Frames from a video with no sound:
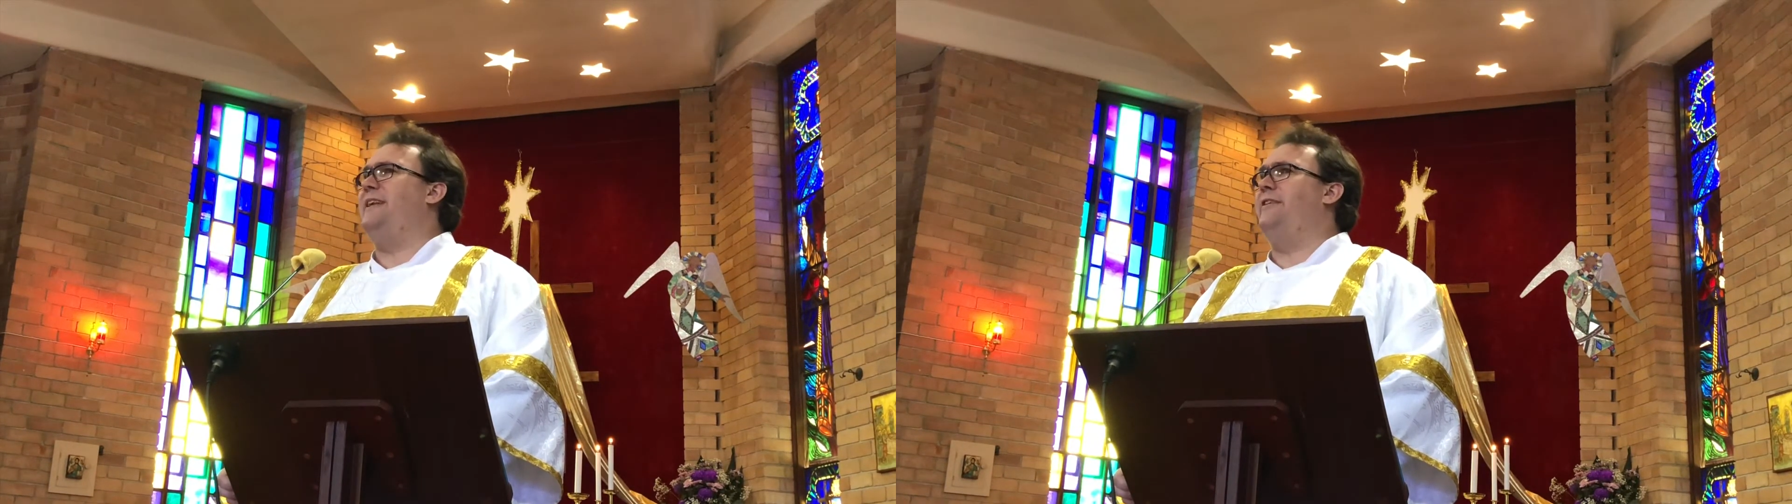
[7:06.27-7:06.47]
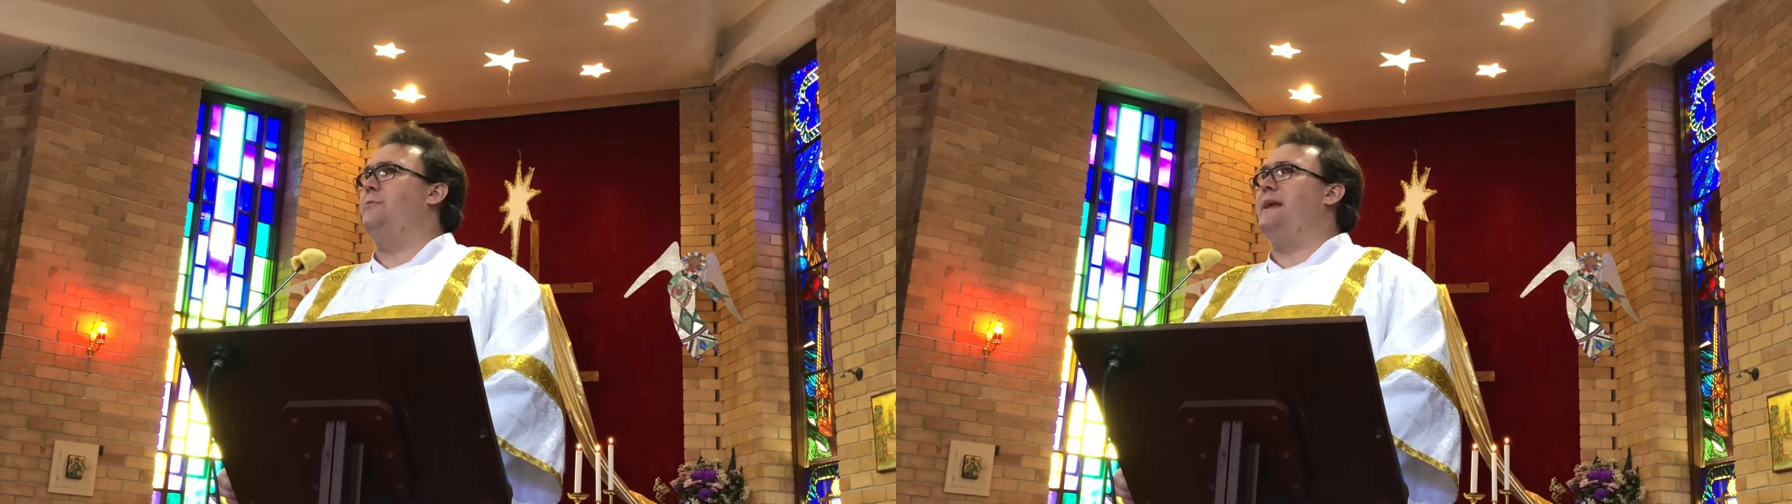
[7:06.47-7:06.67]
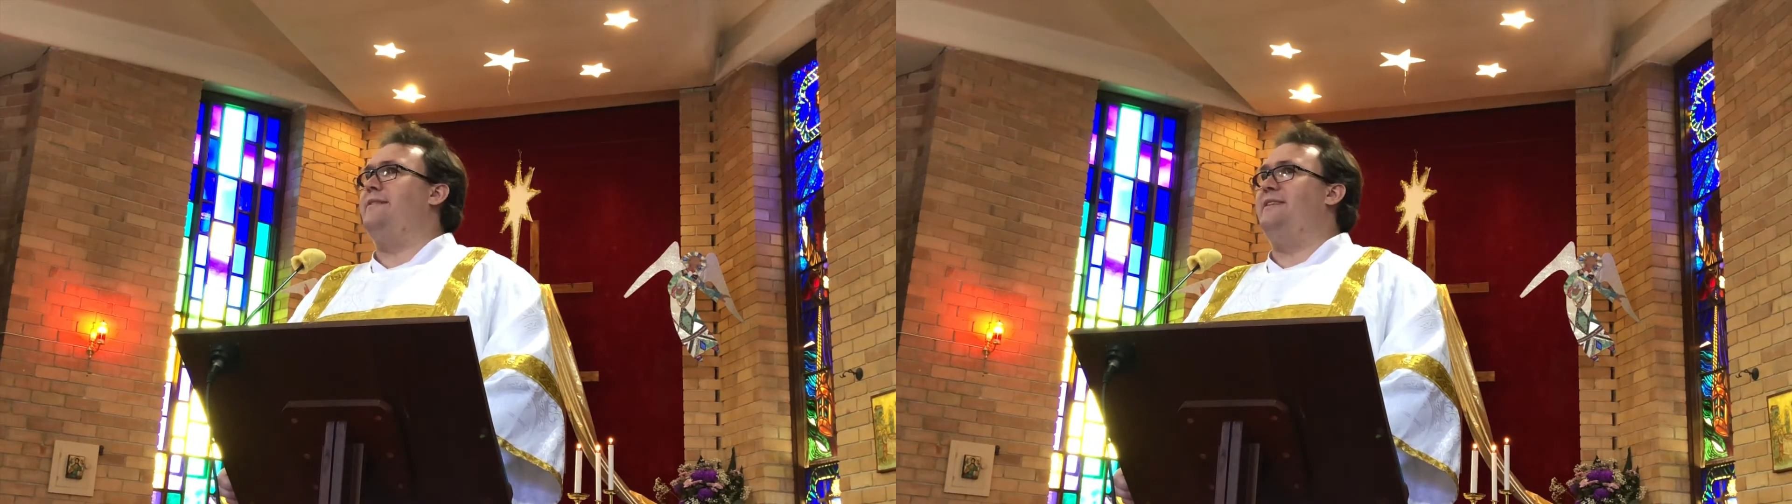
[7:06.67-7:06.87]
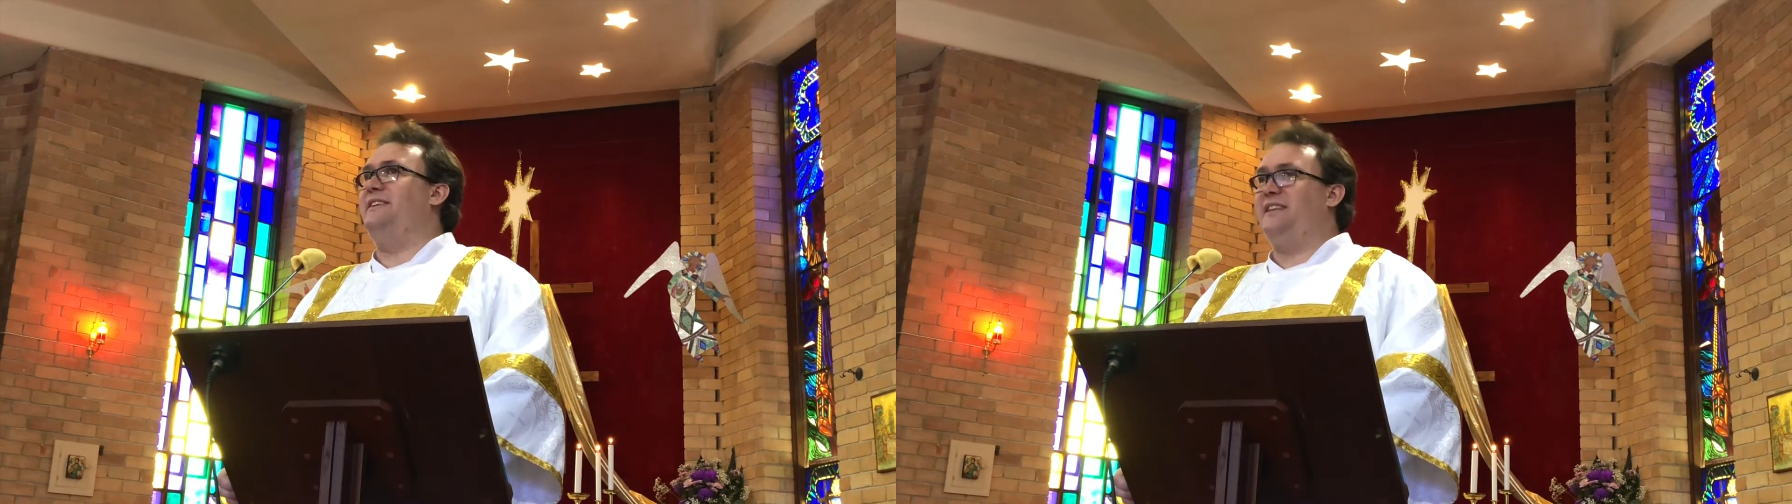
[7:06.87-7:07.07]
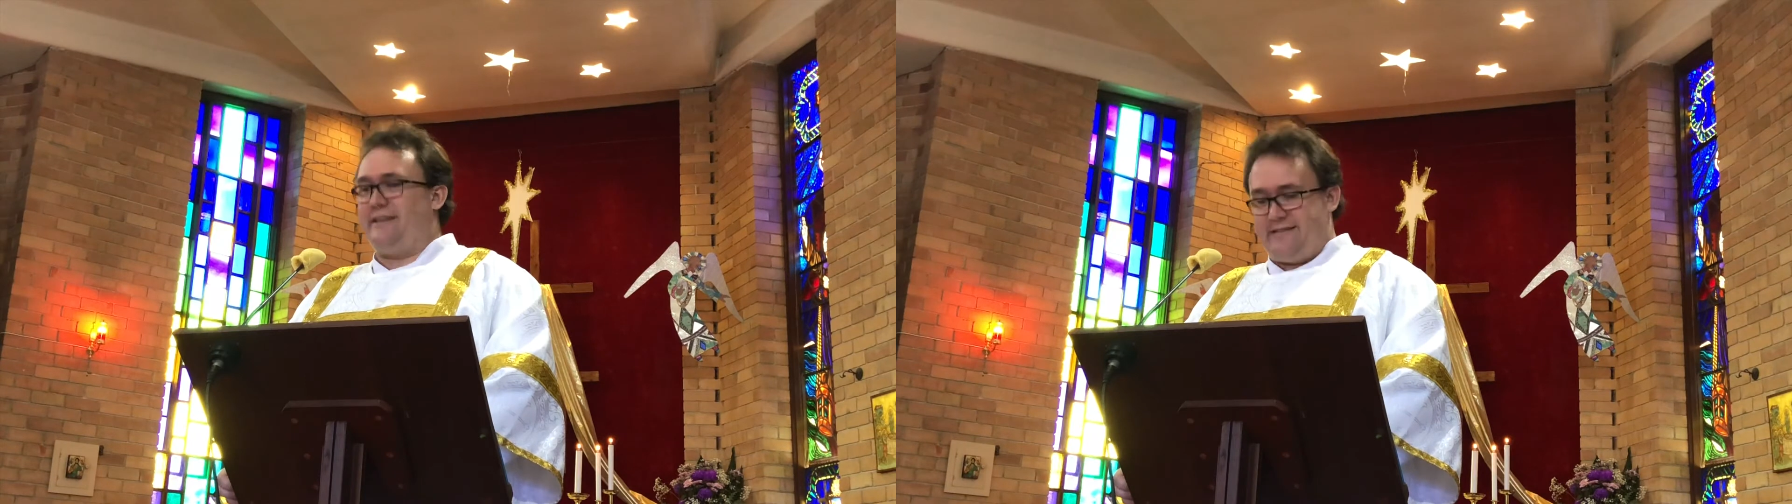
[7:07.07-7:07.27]
little bit
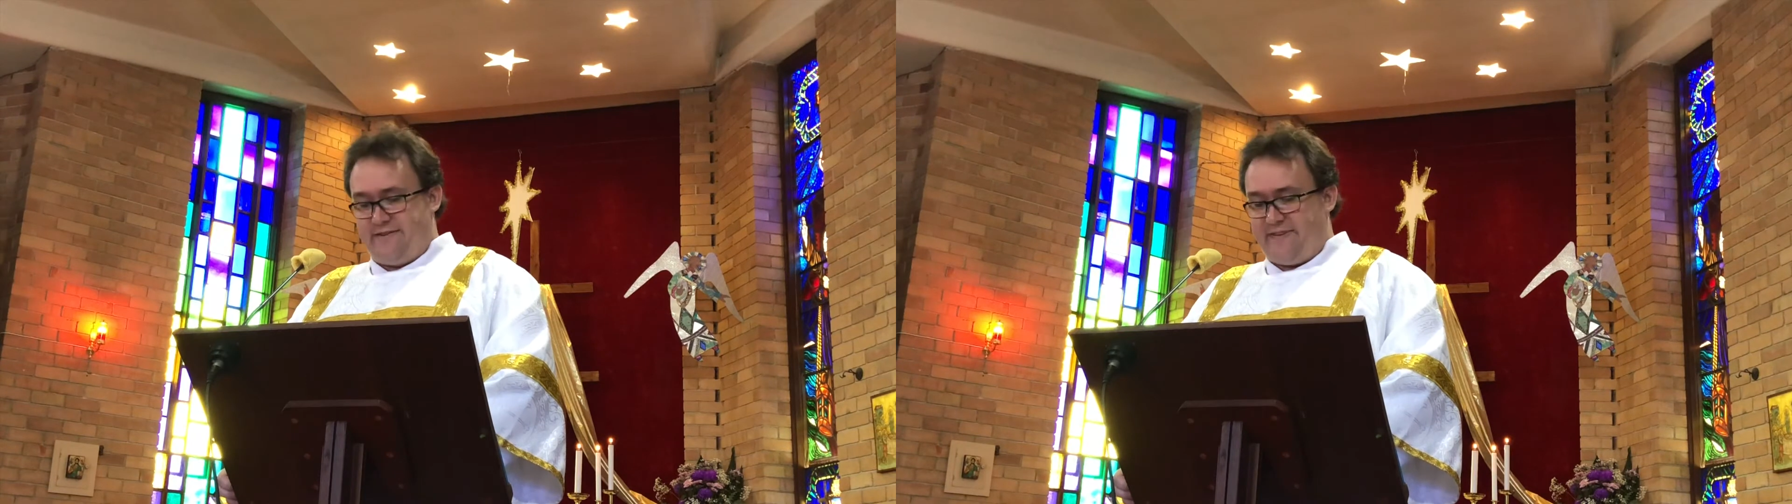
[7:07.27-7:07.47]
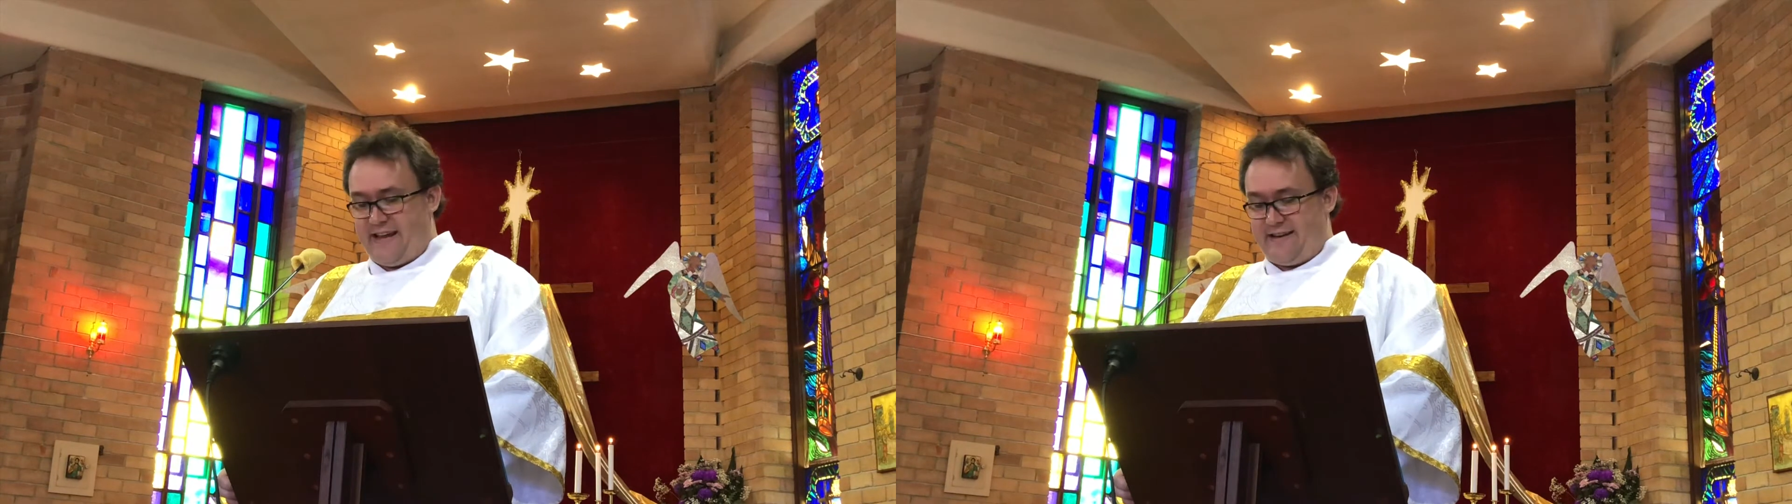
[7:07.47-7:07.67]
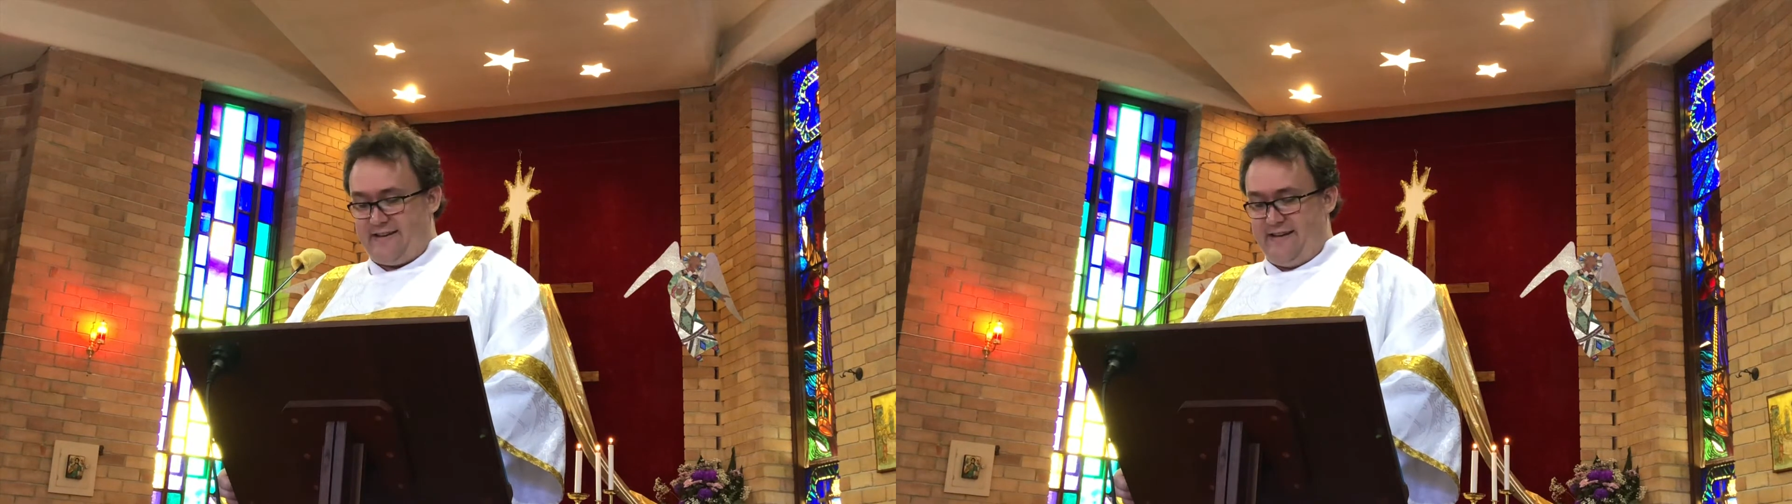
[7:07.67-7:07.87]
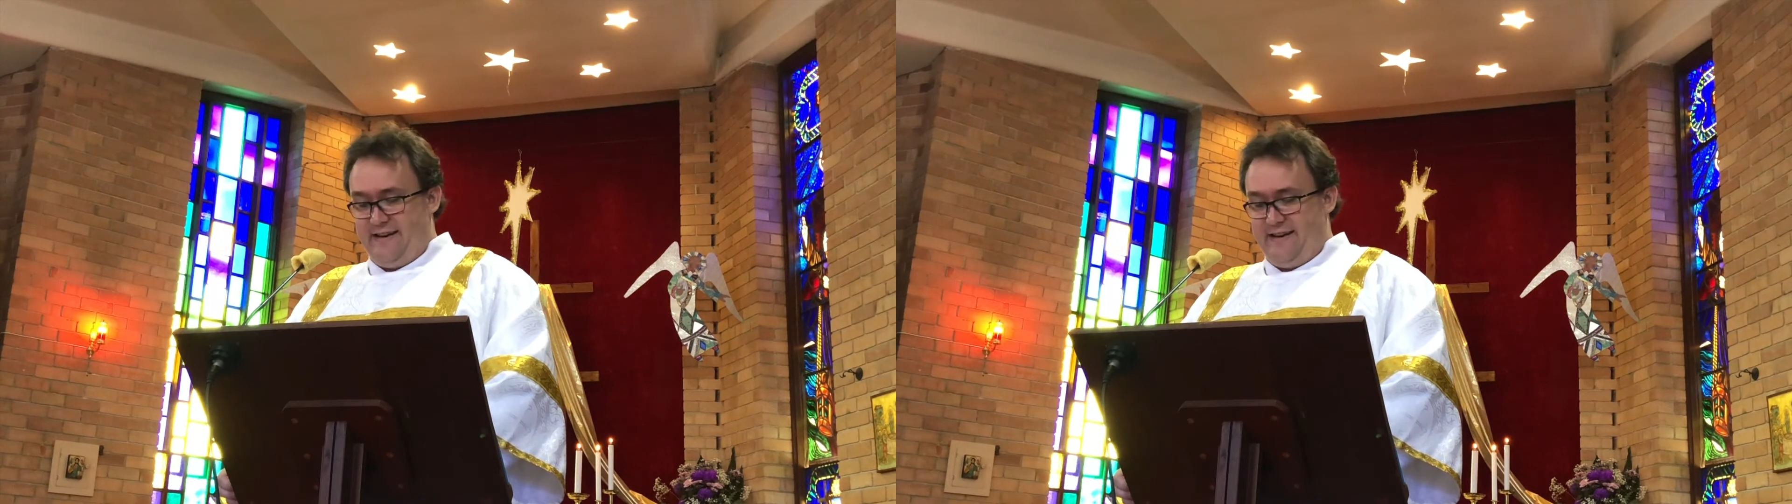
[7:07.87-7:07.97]
distant event,